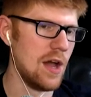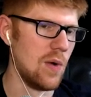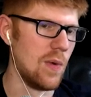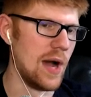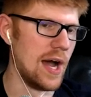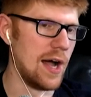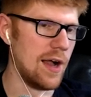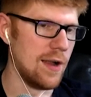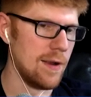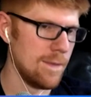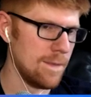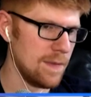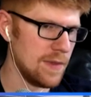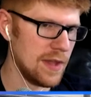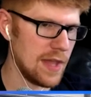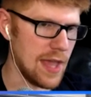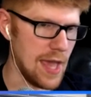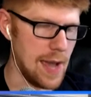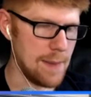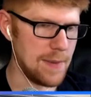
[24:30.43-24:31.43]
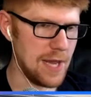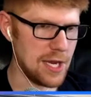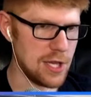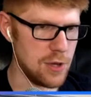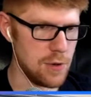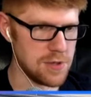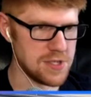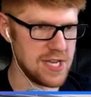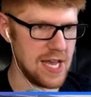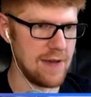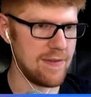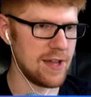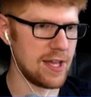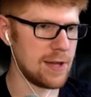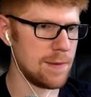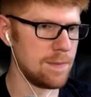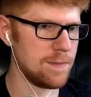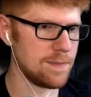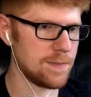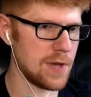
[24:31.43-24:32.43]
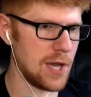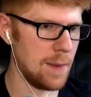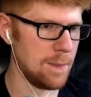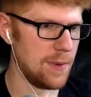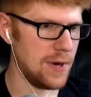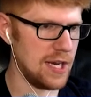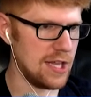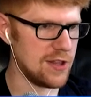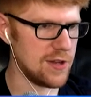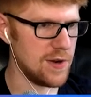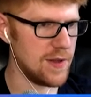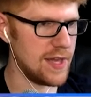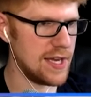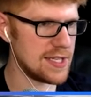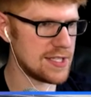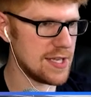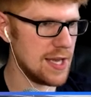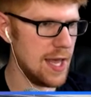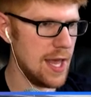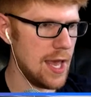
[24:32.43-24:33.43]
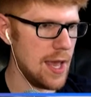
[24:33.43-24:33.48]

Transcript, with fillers: Well, I'm not used to having company through this,